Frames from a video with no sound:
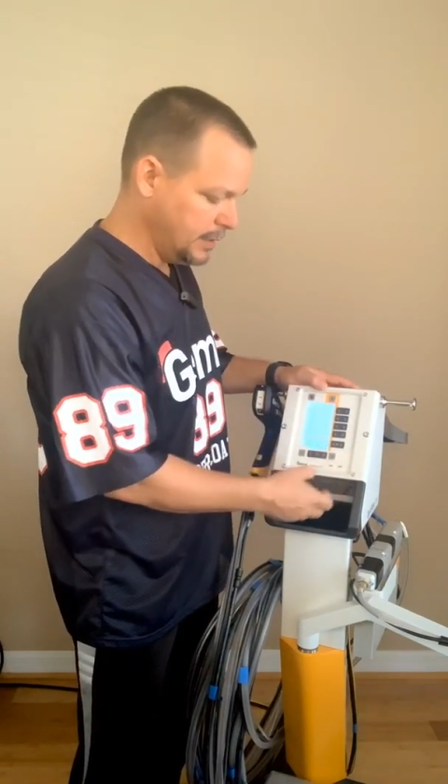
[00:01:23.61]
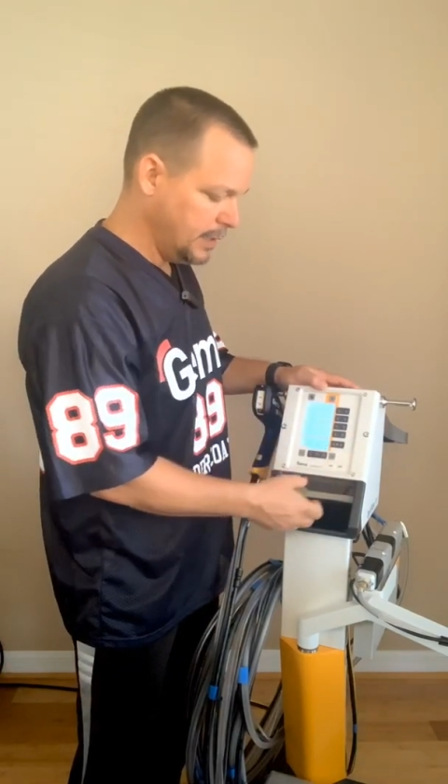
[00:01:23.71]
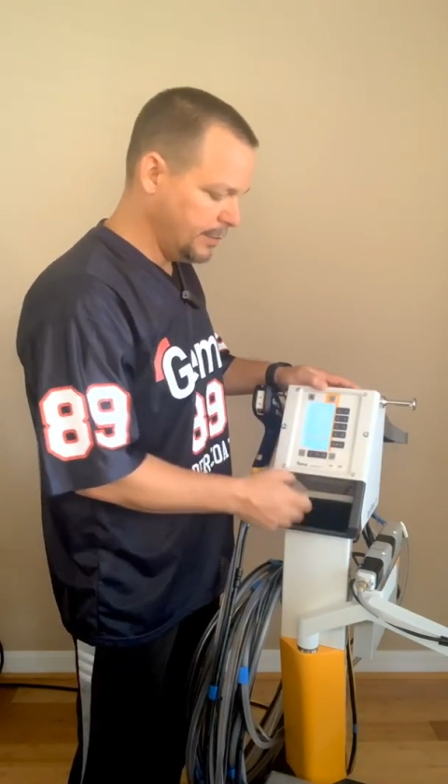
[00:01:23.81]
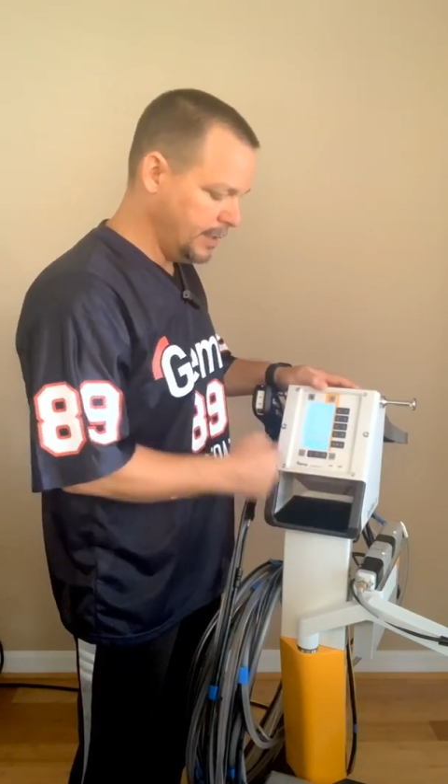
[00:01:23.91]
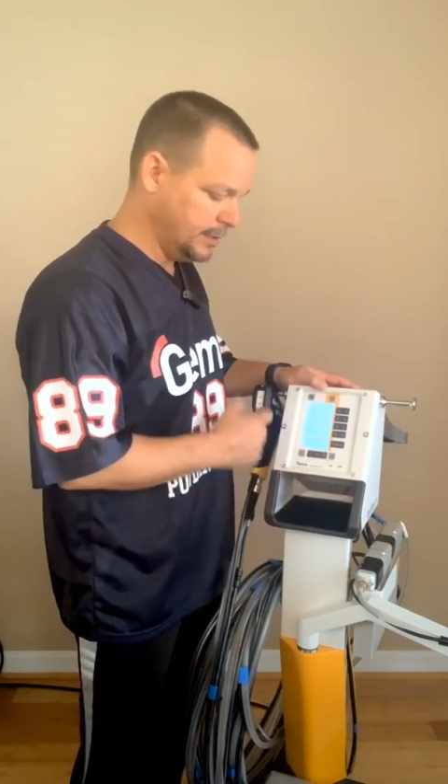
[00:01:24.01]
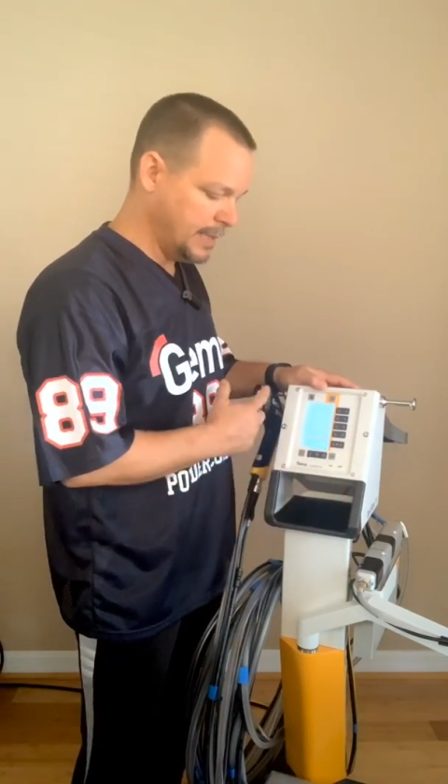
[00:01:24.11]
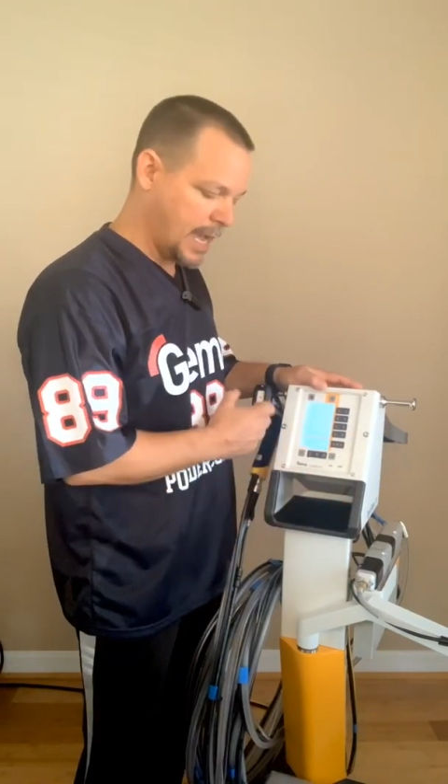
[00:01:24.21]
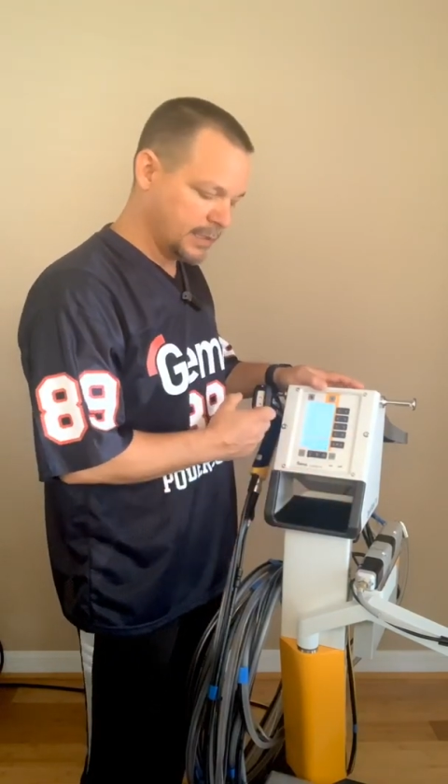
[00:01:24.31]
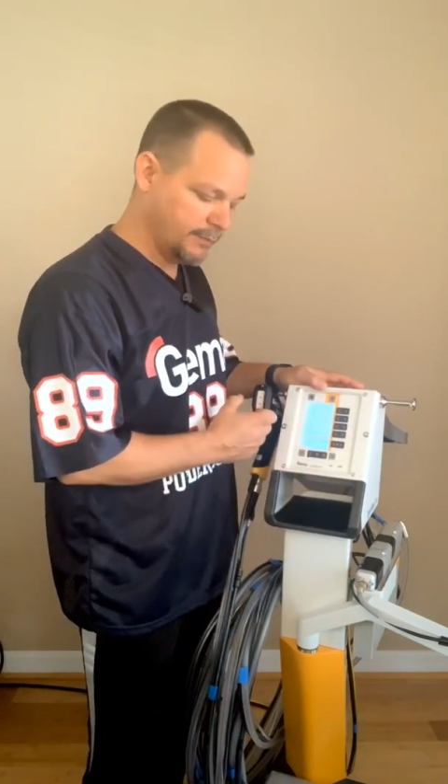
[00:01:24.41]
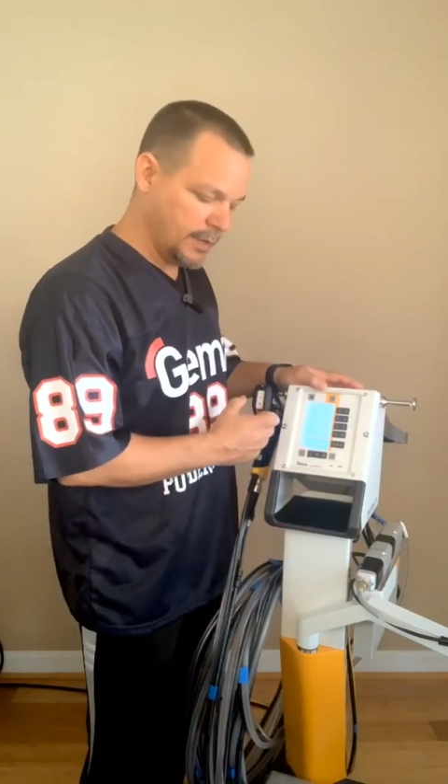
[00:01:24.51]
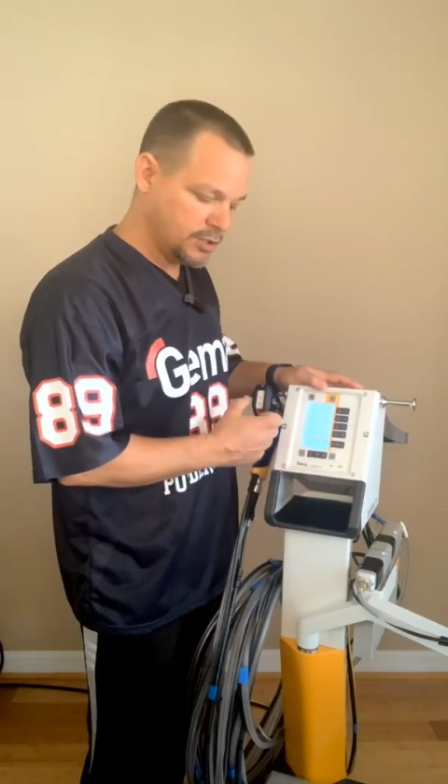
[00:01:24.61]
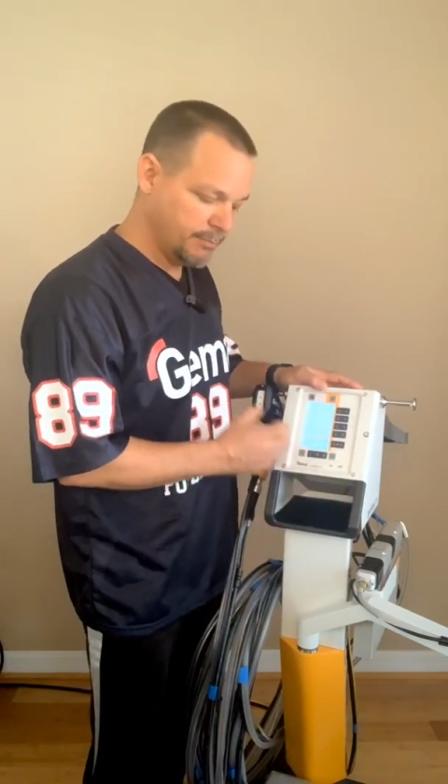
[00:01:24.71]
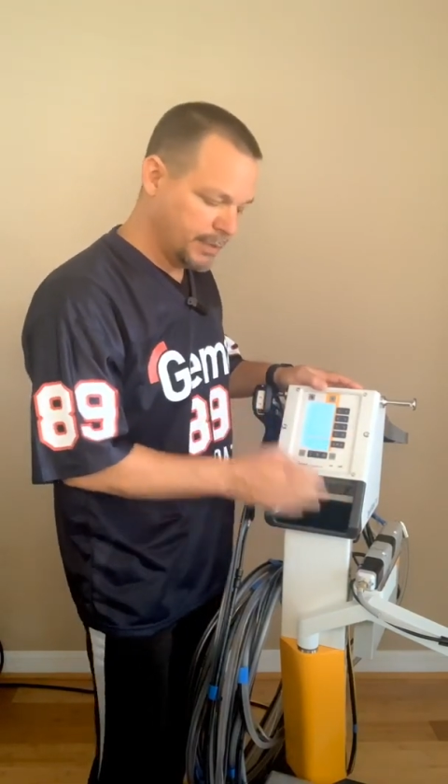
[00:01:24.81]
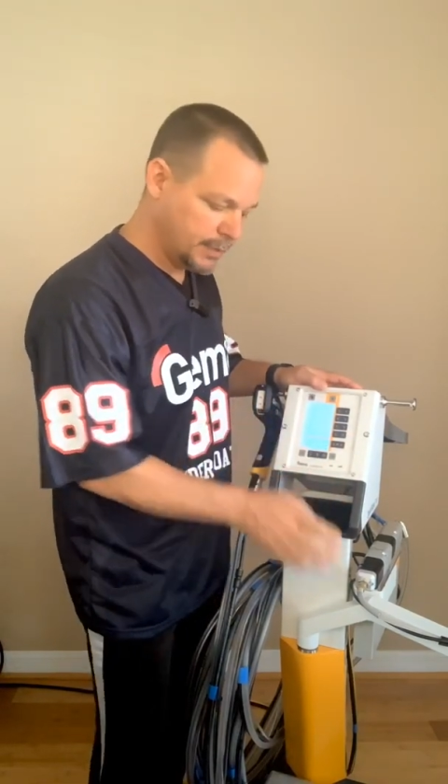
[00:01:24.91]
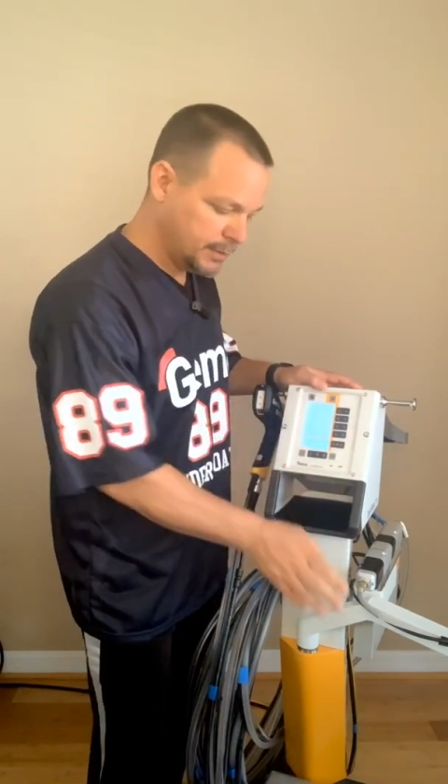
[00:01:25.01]
and we hit the activation
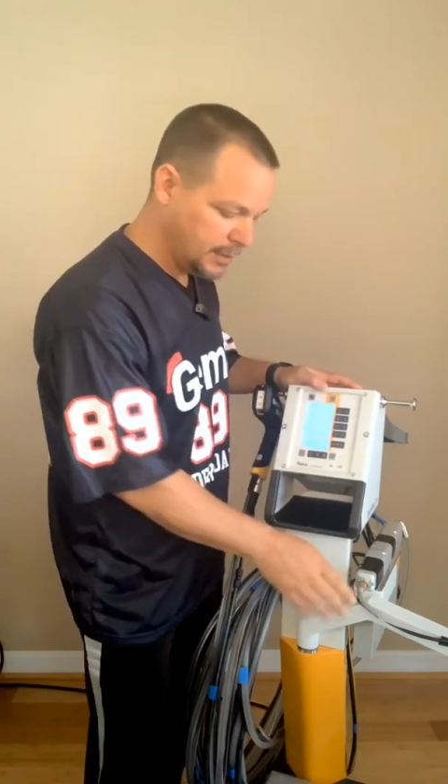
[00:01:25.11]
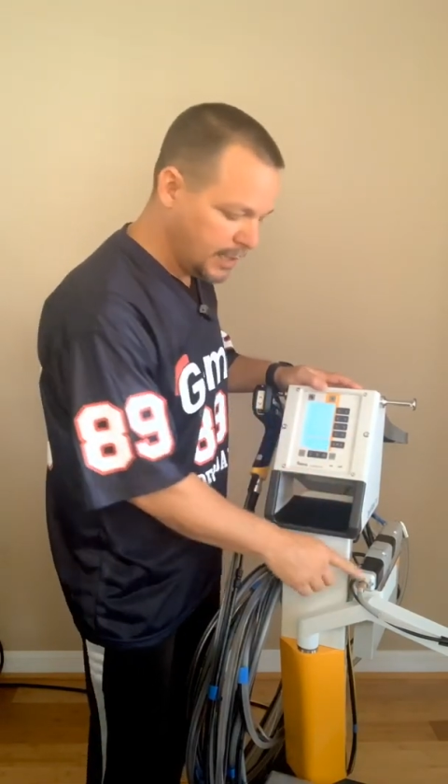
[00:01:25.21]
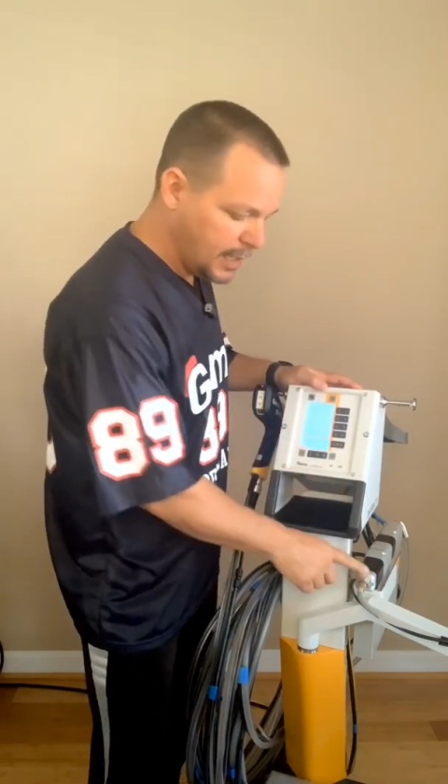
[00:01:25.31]
button,